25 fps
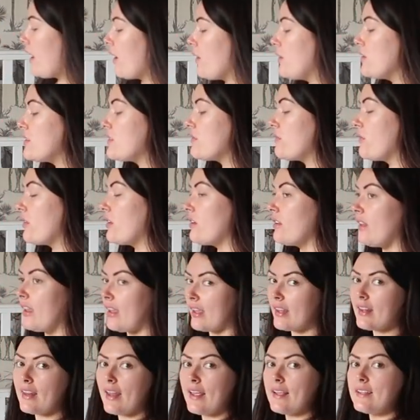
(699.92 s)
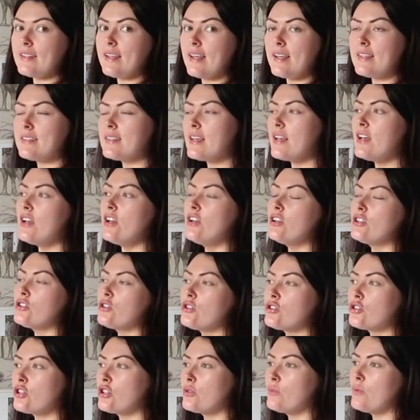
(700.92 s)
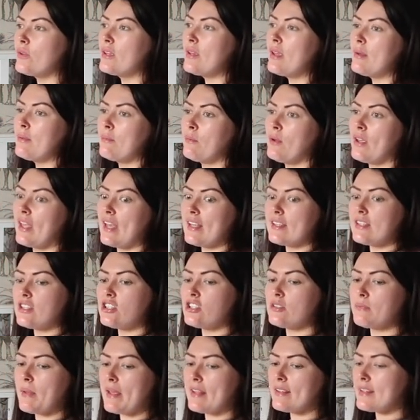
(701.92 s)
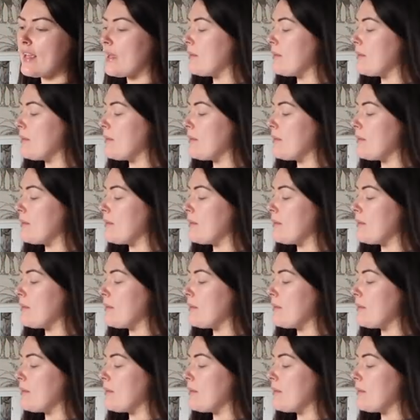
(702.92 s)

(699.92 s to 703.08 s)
the house for like nine days. So it's good we, we get to spend